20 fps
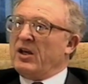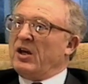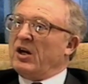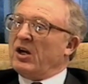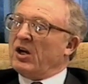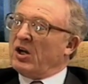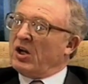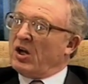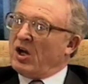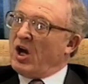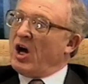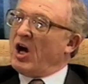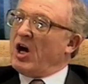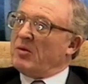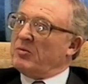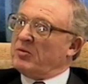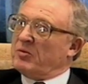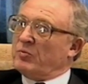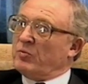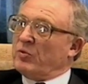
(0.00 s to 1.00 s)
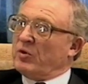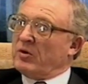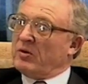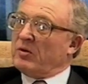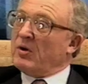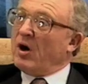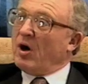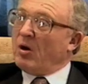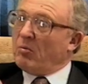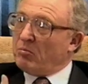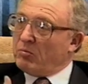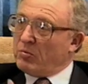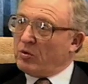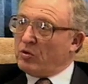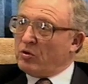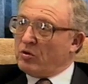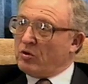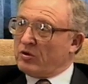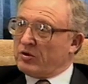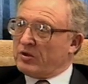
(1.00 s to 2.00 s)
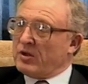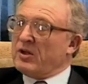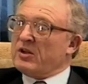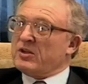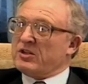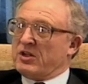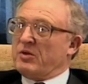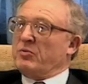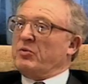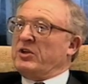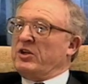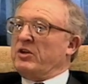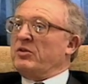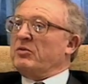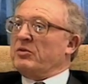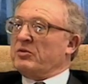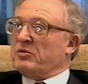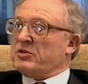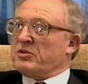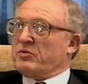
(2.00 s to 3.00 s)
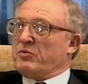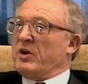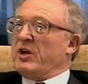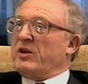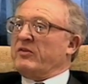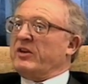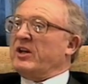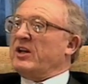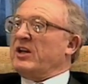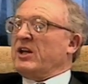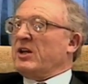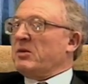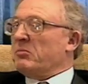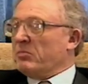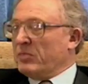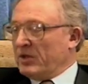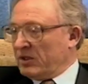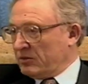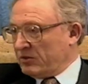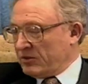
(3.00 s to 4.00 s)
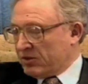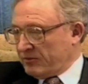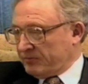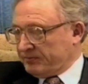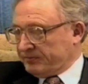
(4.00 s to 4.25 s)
and Carman were on board, so we knew there was a way of getting it built.